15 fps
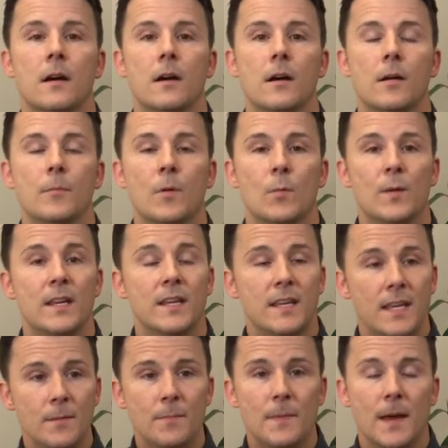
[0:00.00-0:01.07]
But we
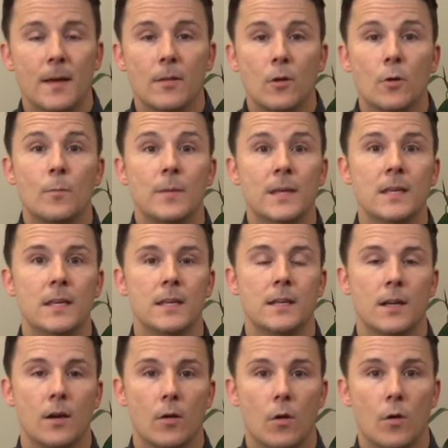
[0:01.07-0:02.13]
keep that low B key
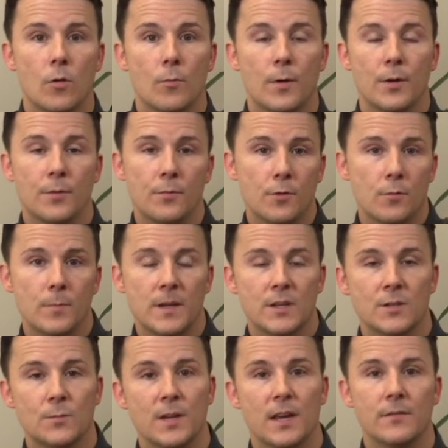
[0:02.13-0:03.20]
down all the way through
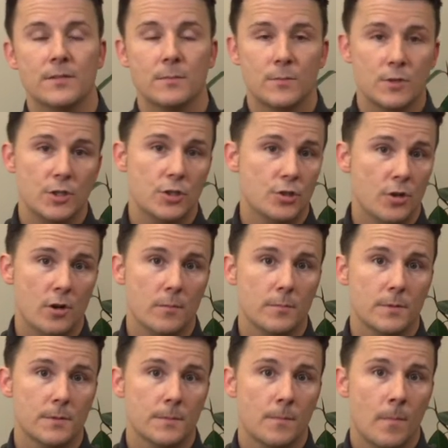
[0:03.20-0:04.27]
because we have some G sharps.